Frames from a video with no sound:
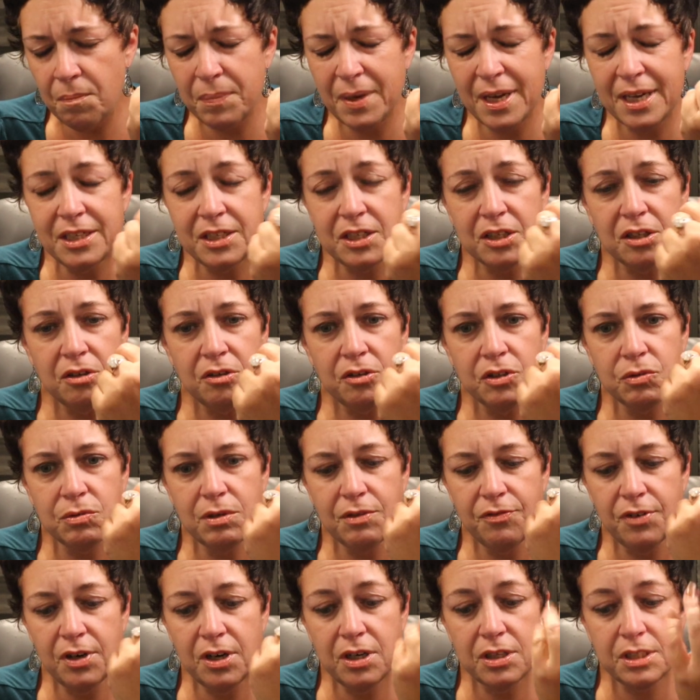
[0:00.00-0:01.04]
Pentacles
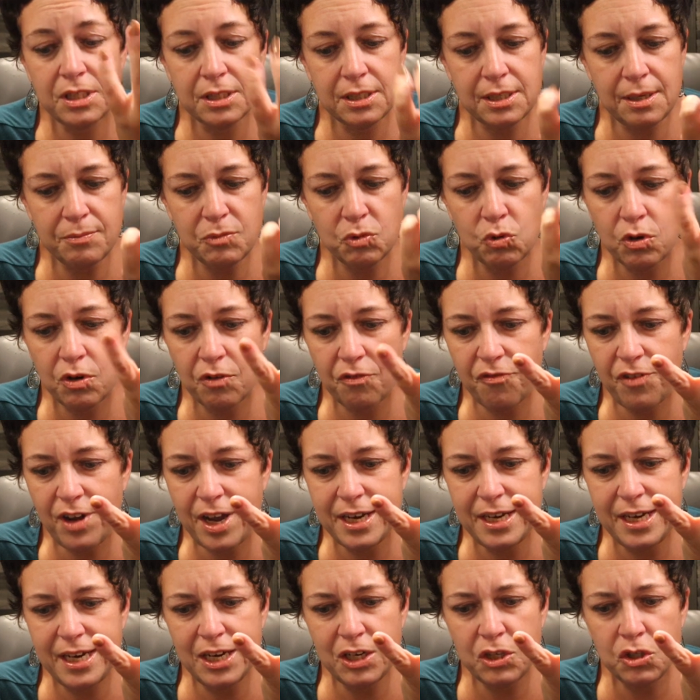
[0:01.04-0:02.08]
reversed. Some sort of
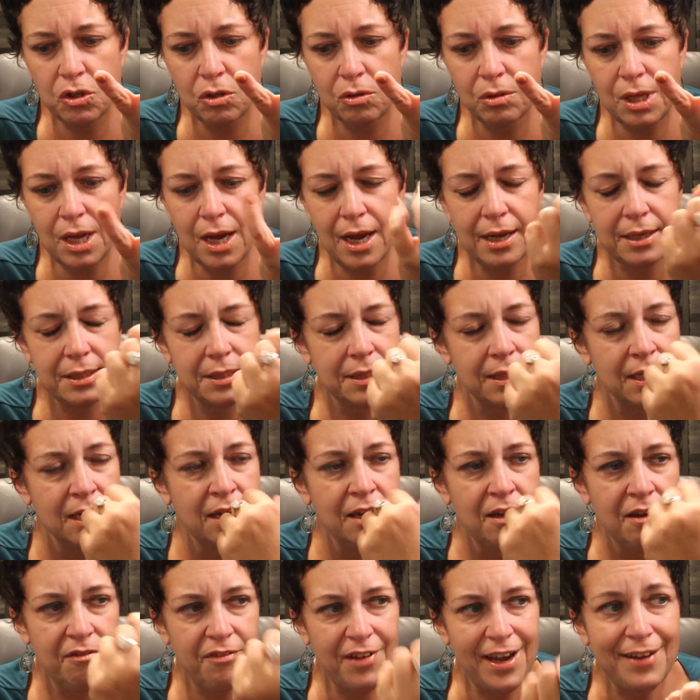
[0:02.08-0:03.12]
financial loss.
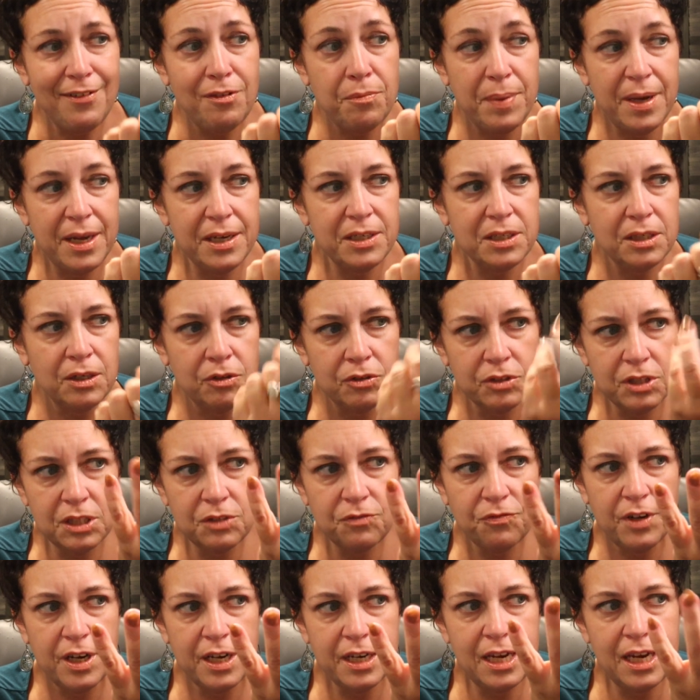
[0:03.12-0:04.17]
Five of Pentacles
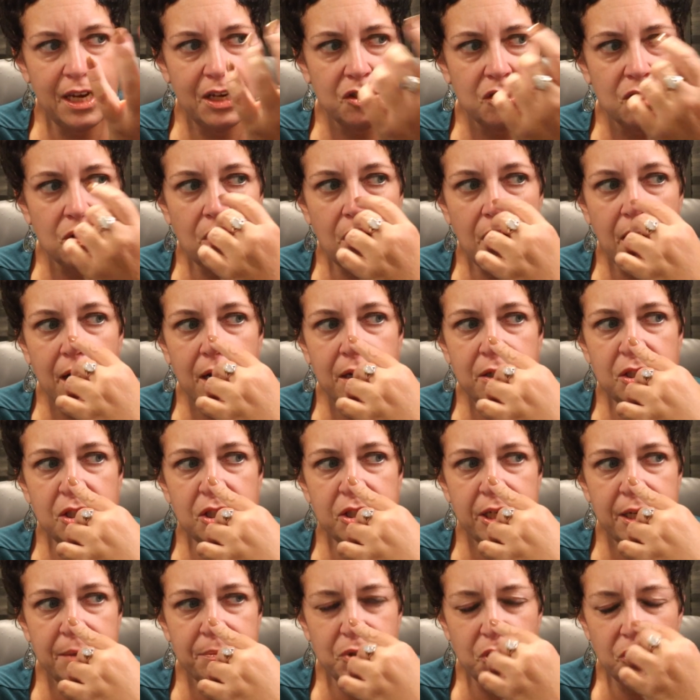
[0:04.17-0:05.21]
is financial
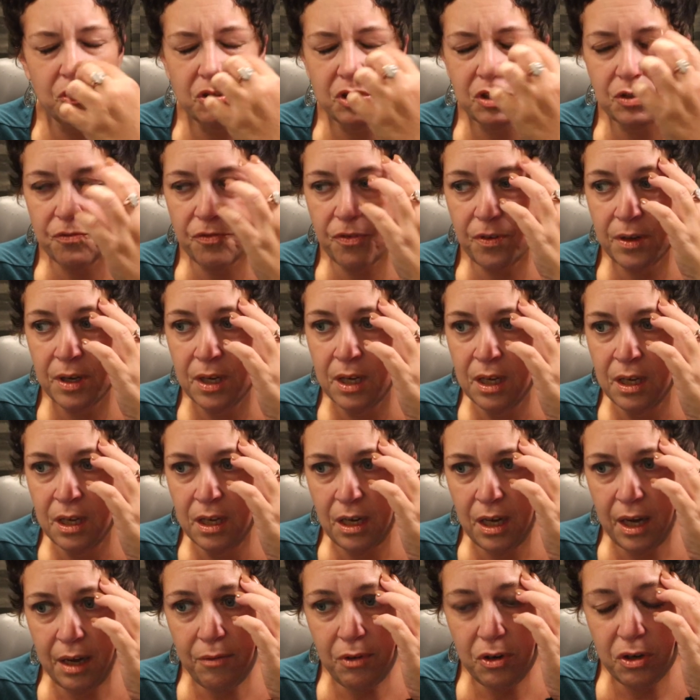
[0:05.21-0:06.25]
hardship. So there's
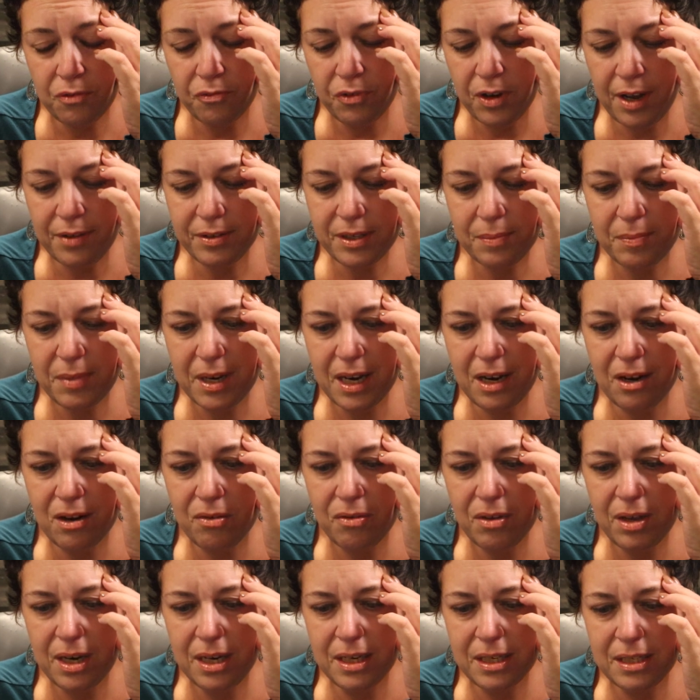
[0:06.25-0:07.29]
I wonder if we have somebody
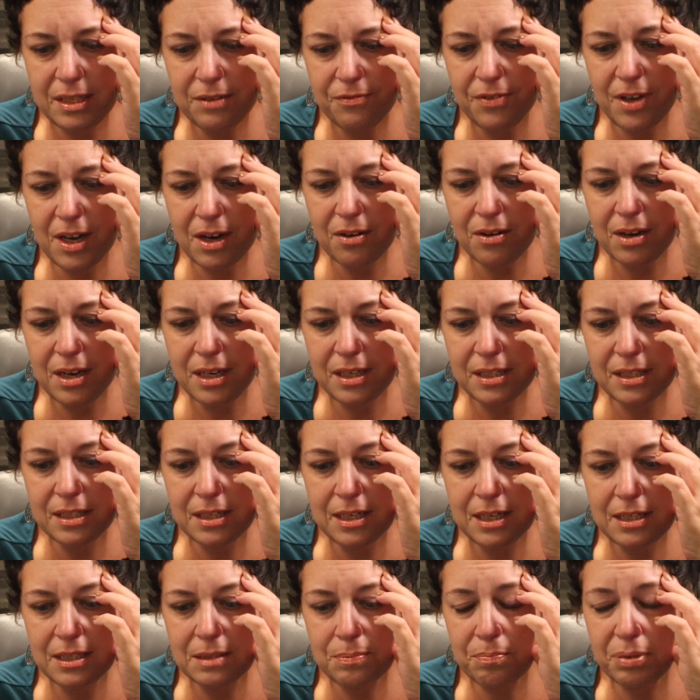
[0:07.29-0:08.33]
here that is very is
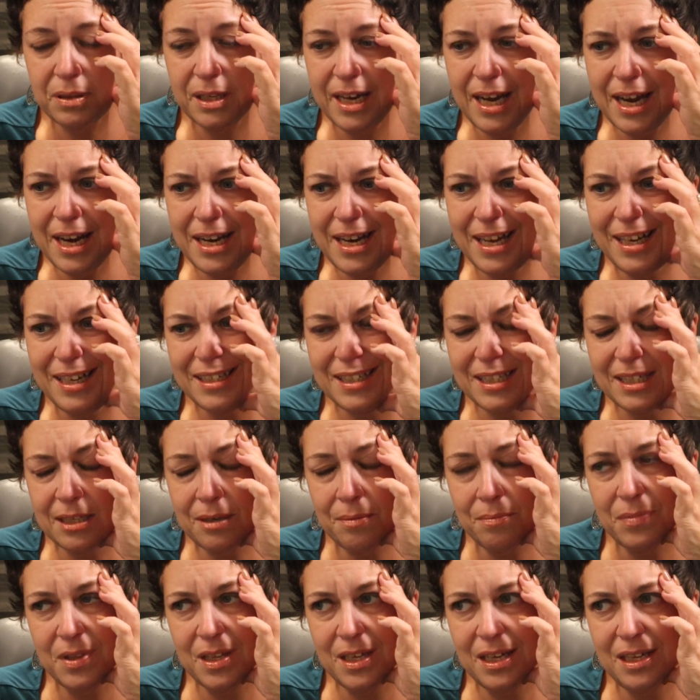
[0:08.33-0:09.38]
is planning
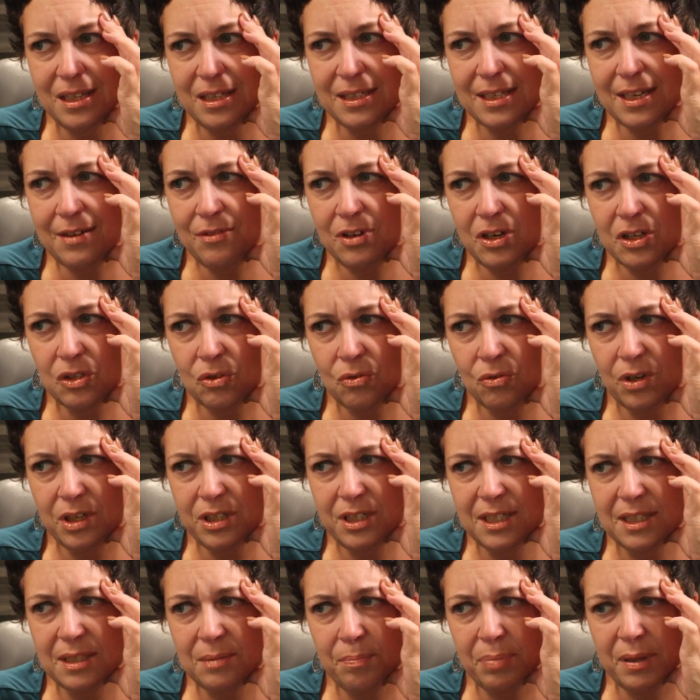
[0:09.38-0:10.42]
something. Seven of
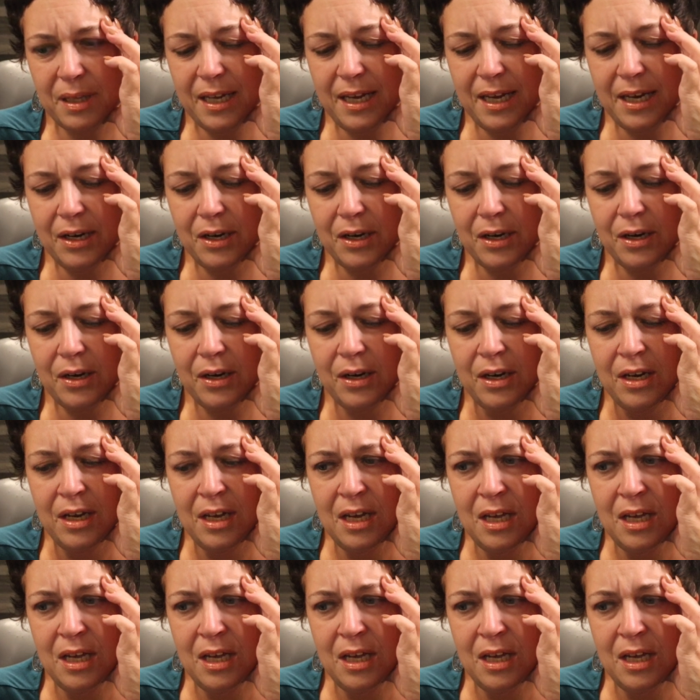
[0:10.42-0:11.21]
Swords is a planner.